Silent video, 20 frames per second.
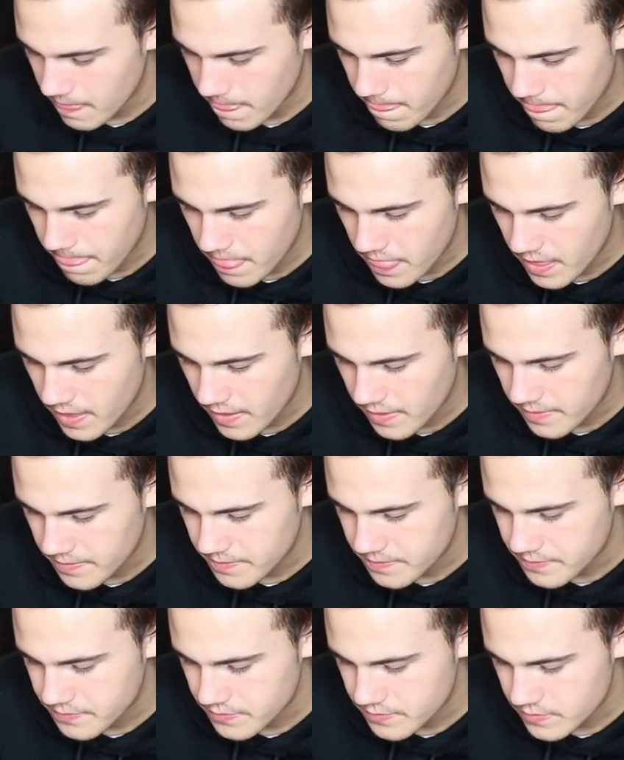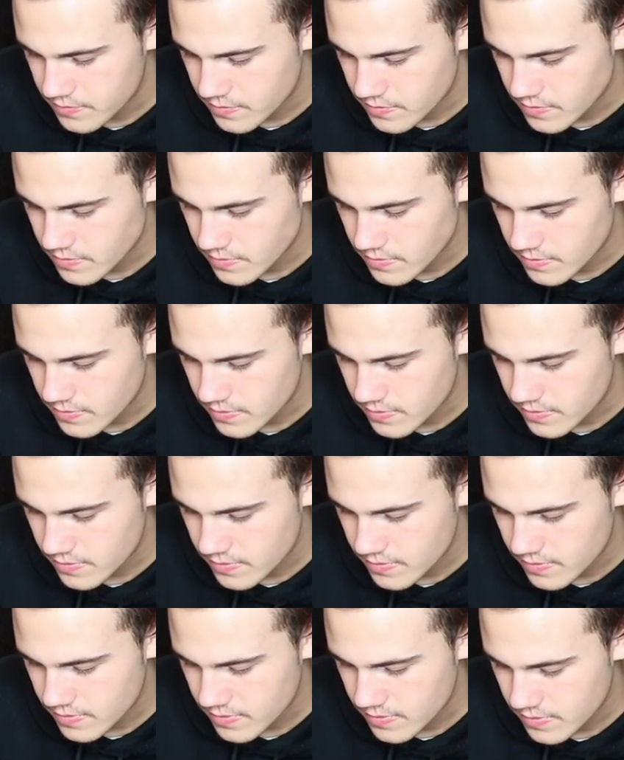
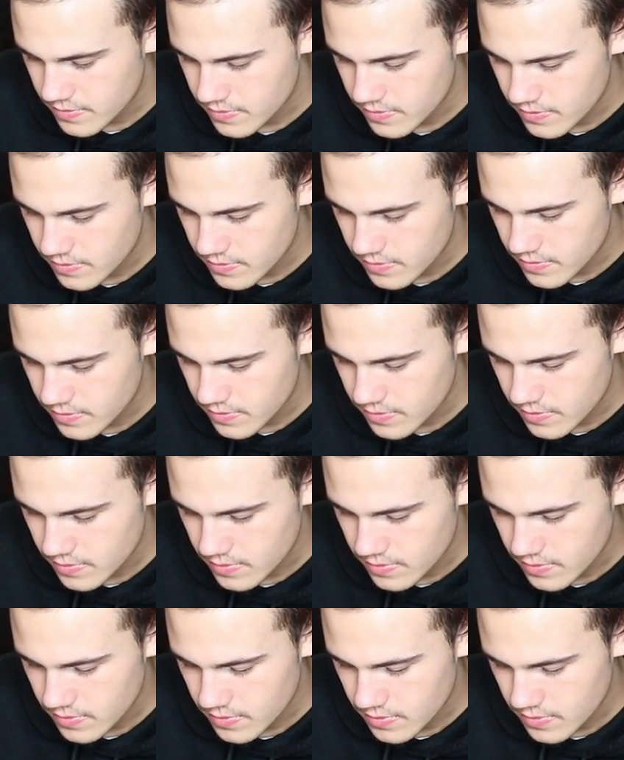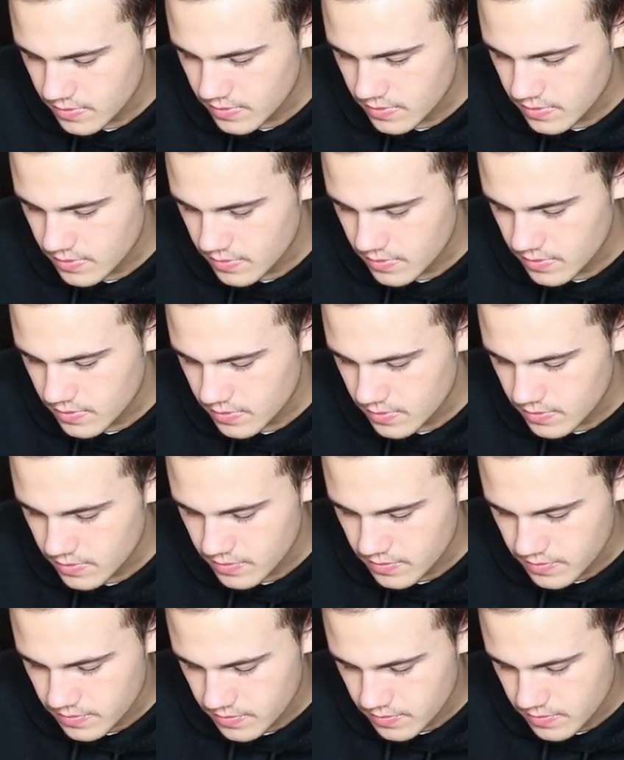
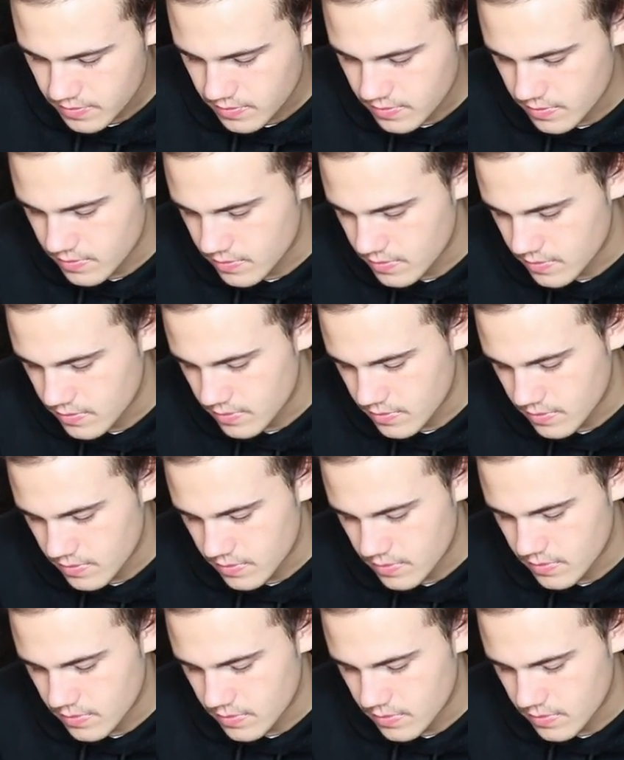This person isn't speaking.